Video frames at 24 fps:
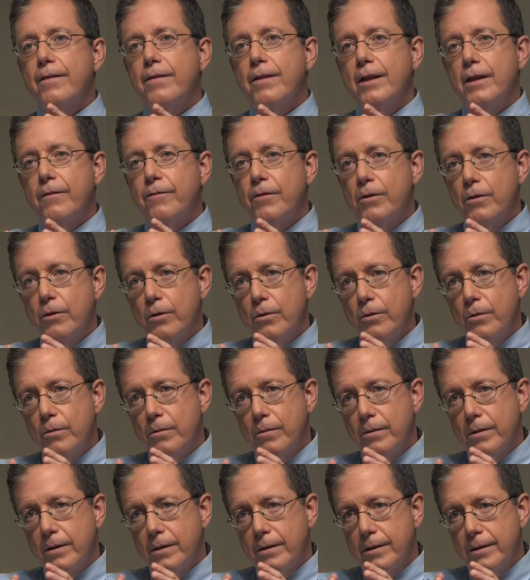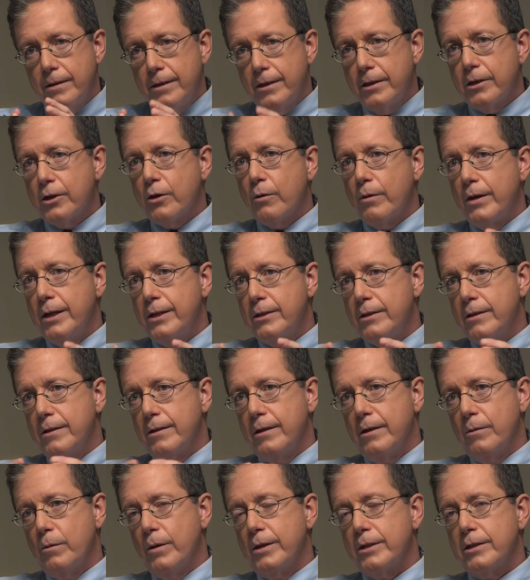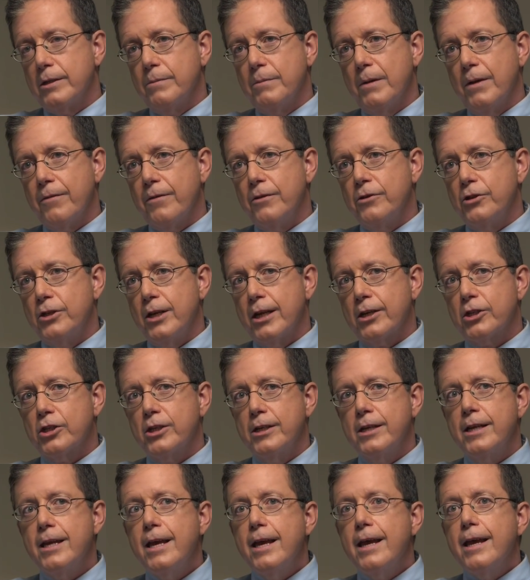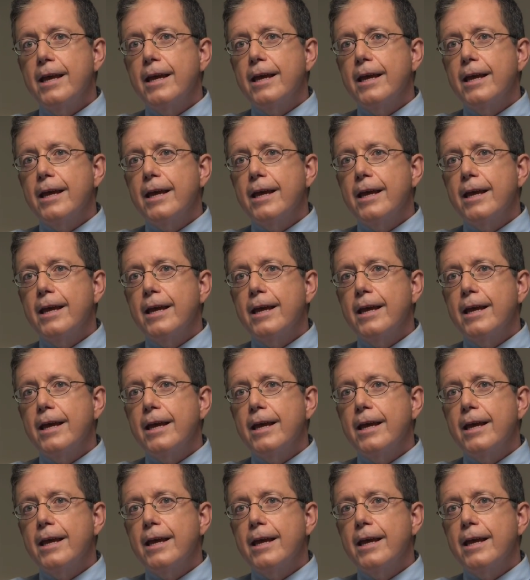that if you did agree to the once-a-month injection,